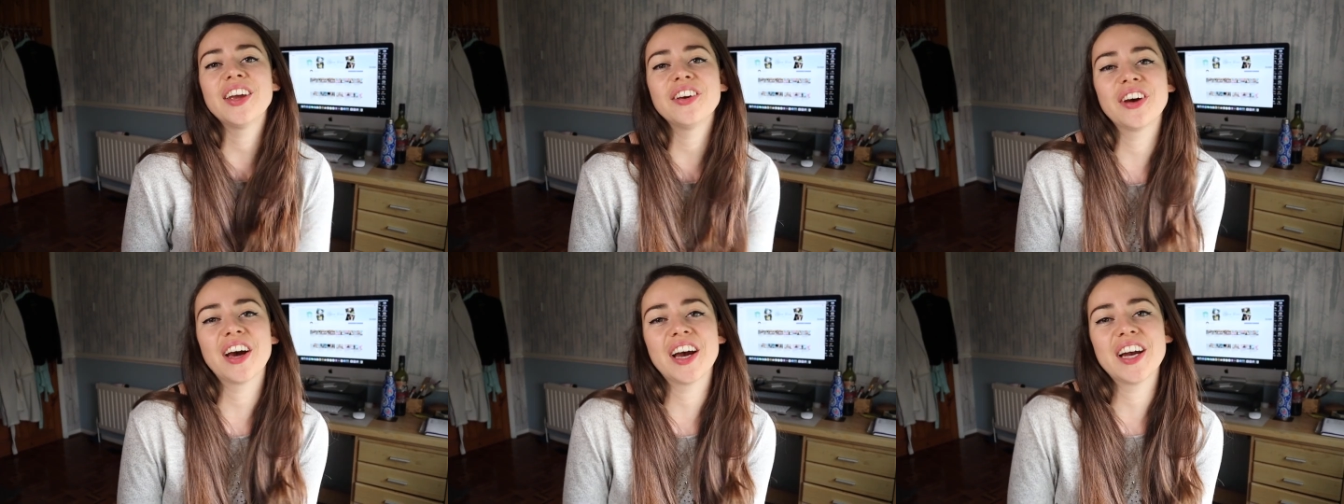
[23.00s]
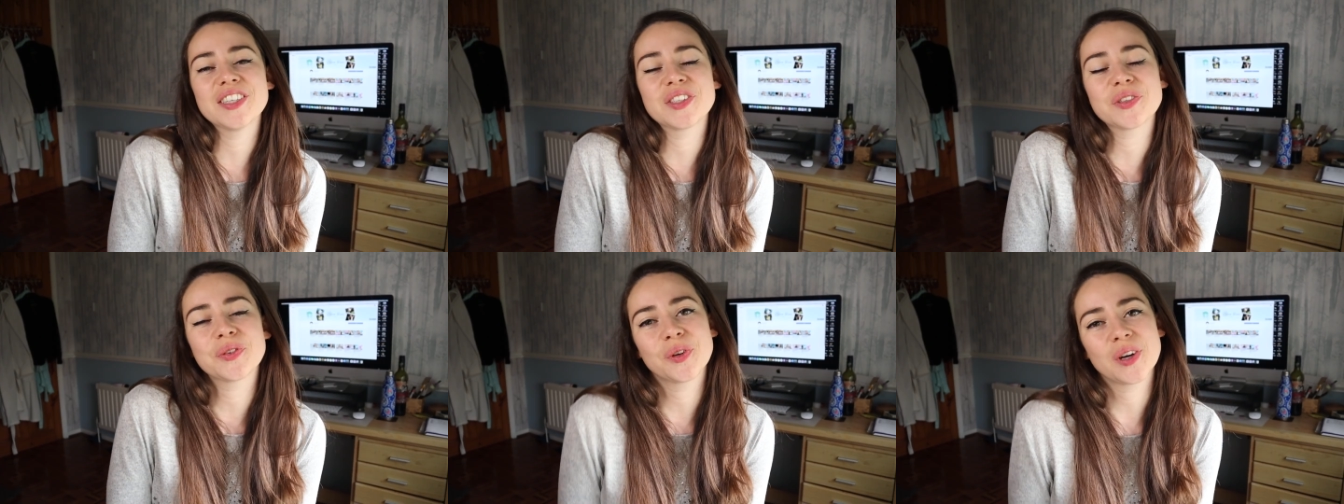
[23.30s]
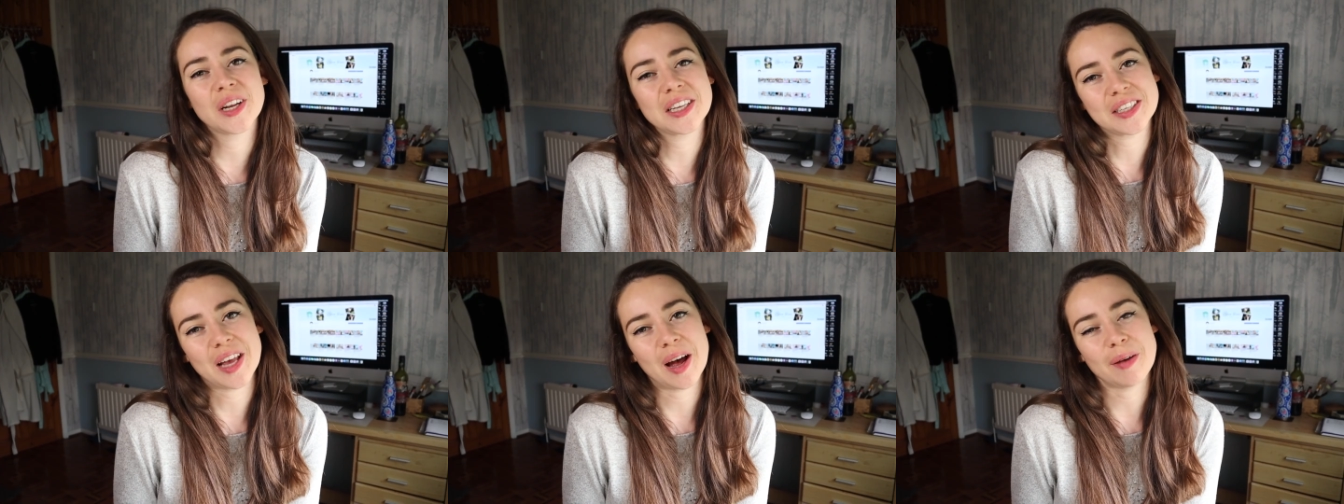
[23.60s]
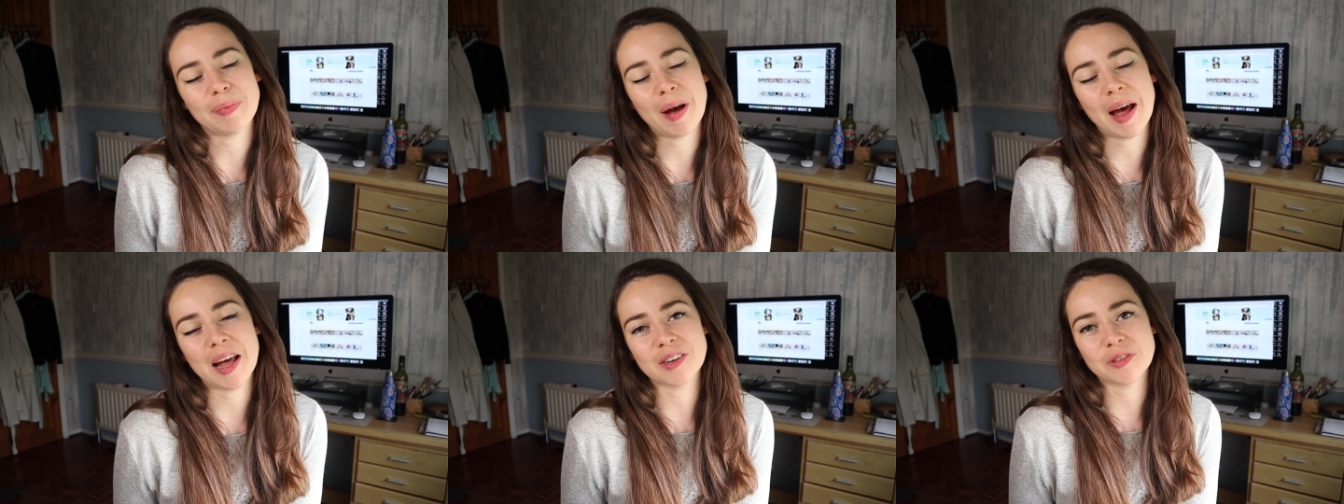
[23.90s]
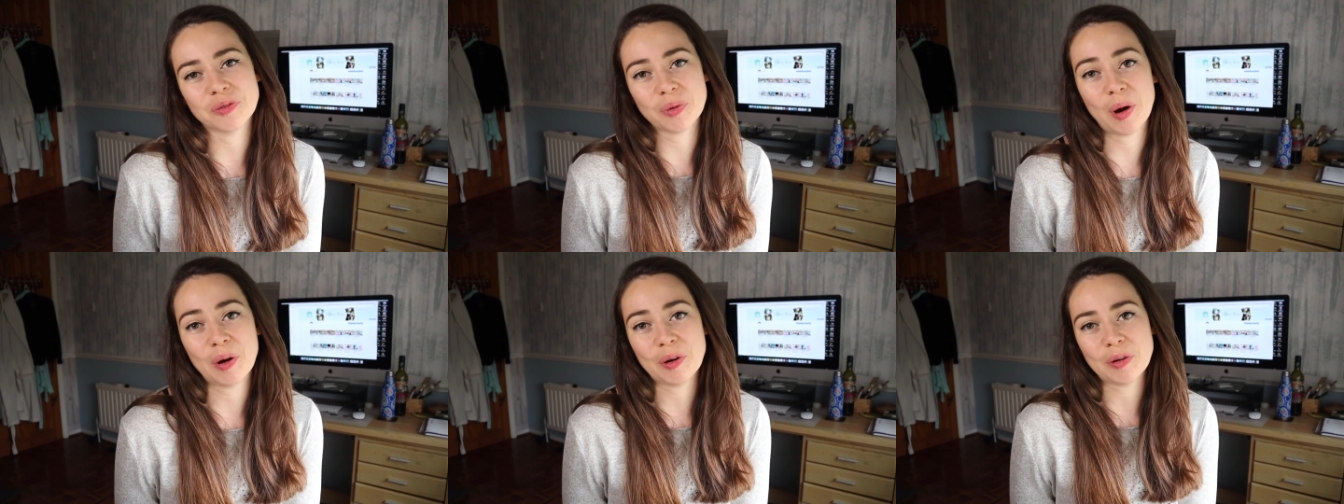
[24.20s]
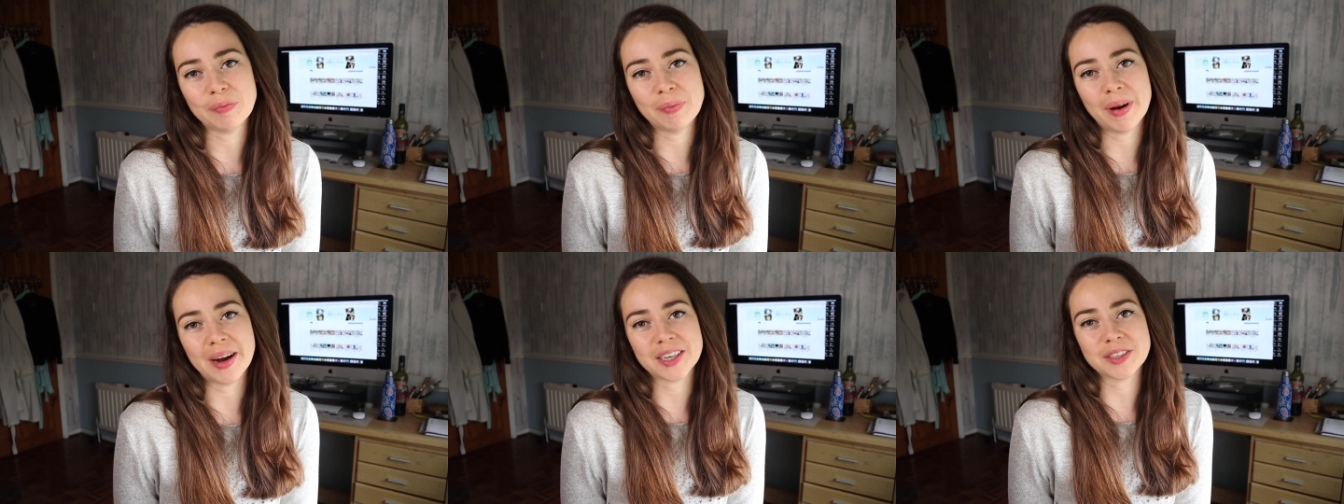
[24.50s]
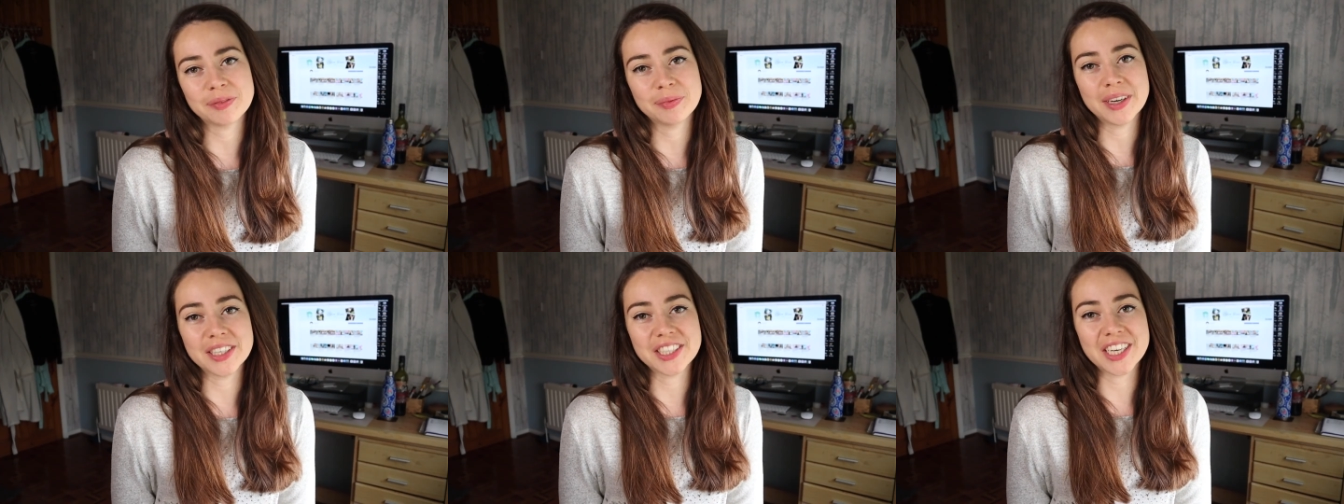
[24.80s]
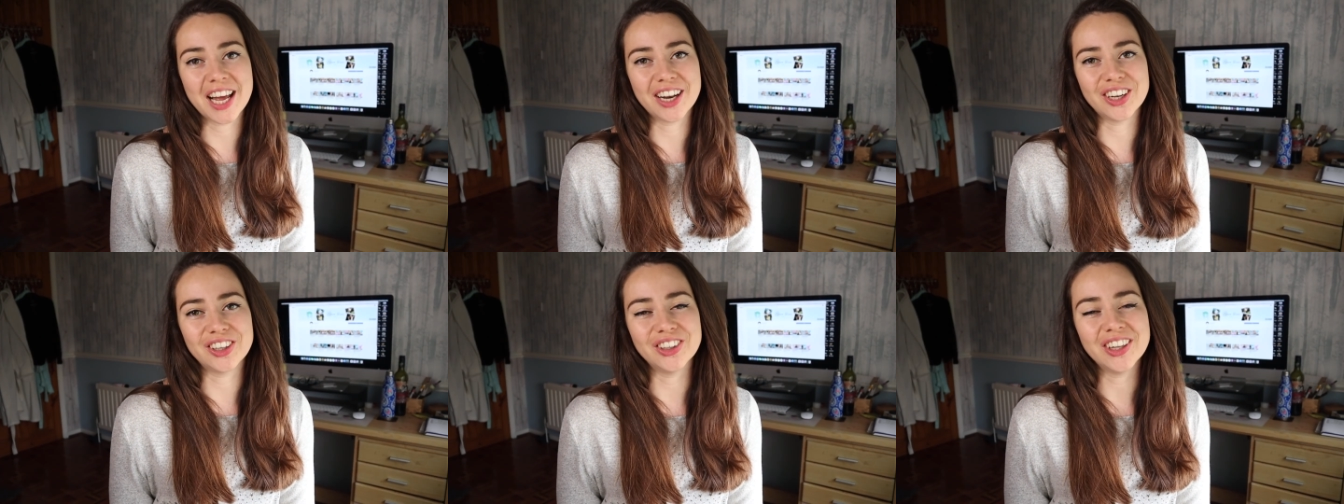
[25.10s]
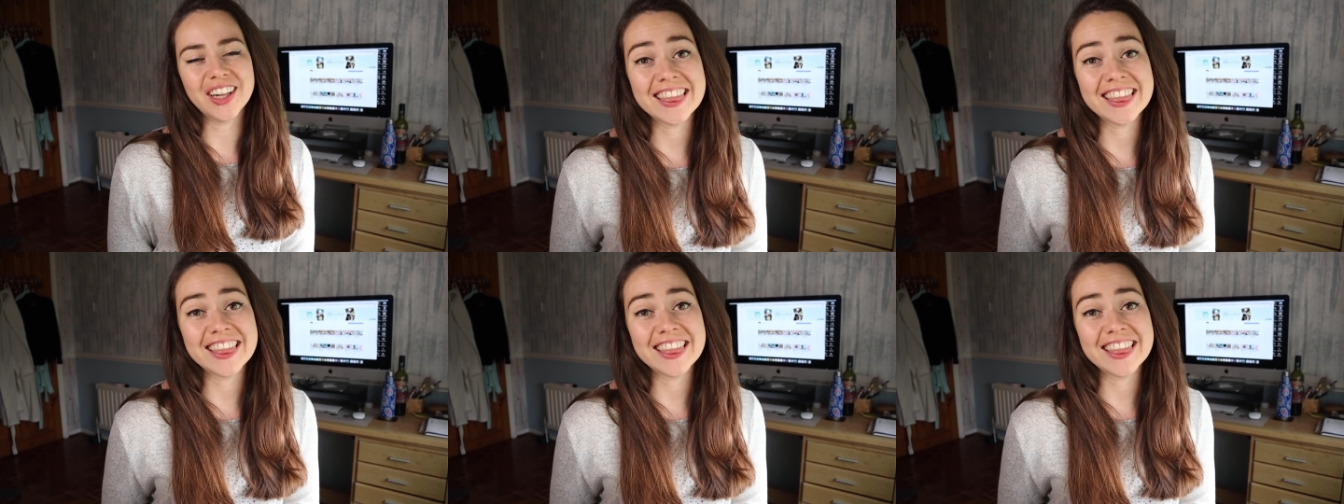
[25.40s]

guys, what is up and welcome back to my channel.